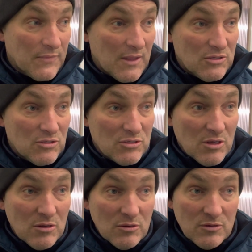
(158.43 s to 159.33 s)
it's just
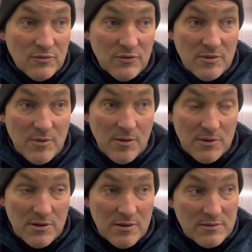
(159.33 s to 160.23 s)
not good enough at the
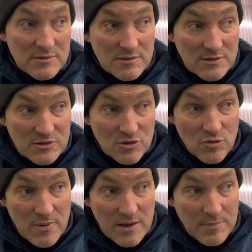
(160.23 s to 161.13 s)
moment. There's too
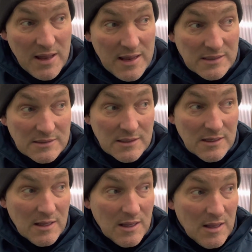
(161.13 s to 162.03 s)
many players
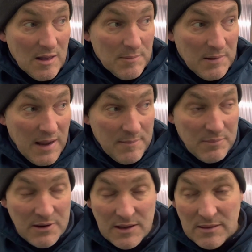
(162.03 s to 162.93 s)
playing
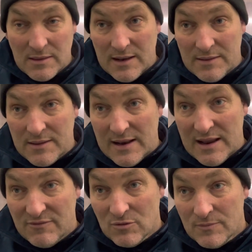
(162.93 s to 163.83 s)
beneath their
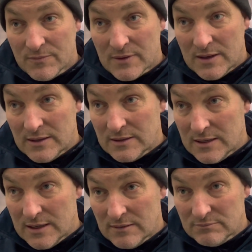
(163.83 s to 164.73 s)
level,
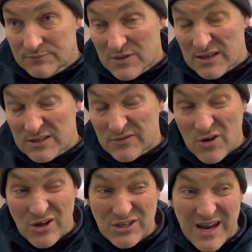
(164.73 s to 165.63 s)
and things have
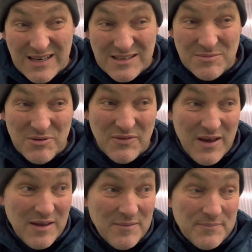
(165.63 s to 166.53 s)
got to change, to be fair.